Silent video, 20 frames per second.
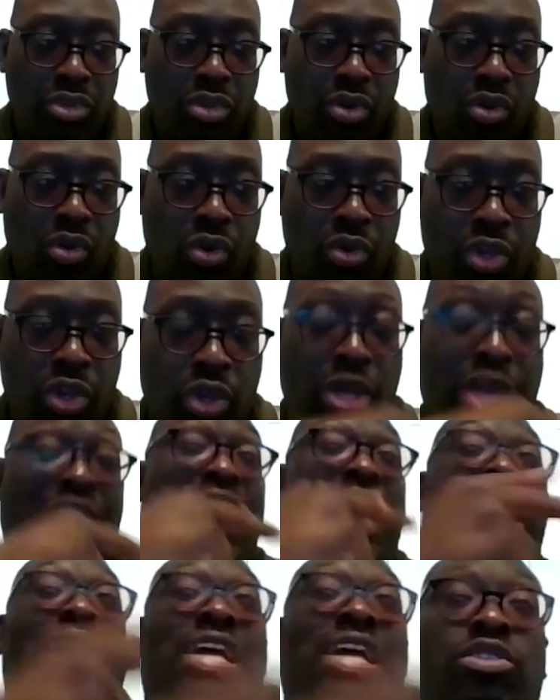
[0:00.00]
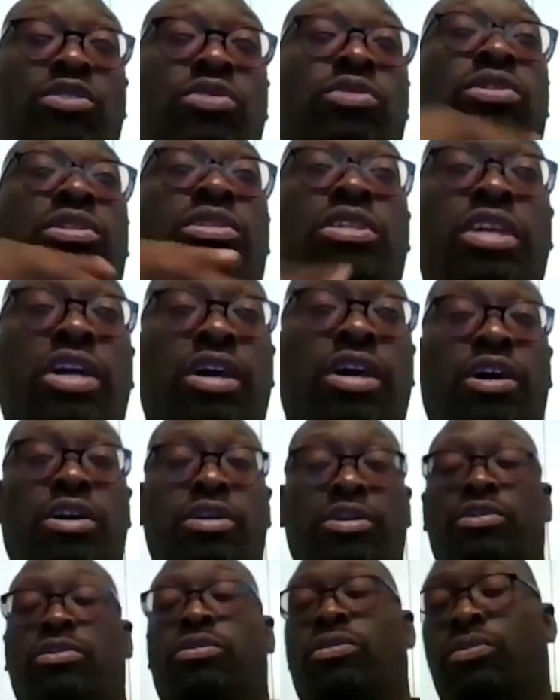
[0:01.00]
or you had your
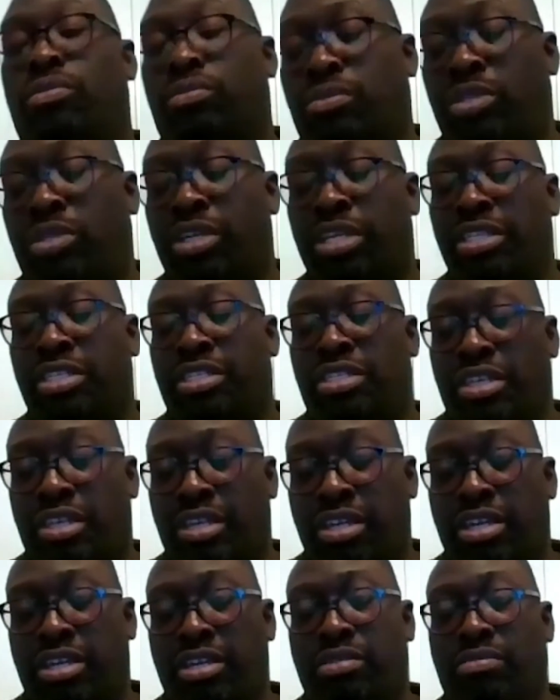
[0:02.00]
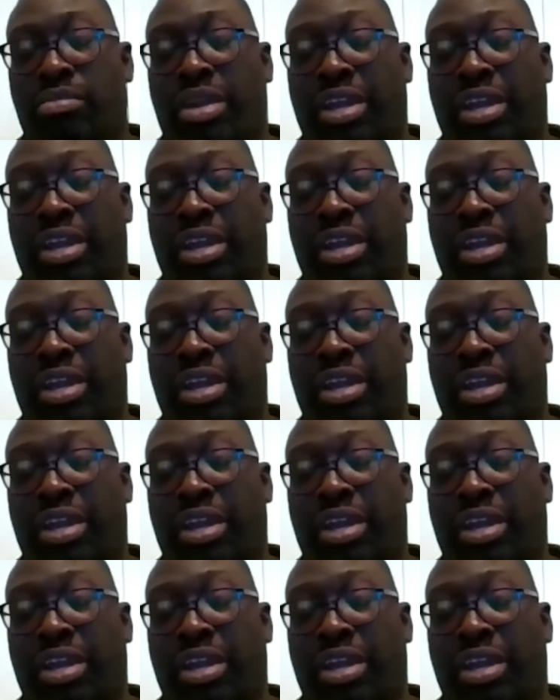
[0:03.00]
D&T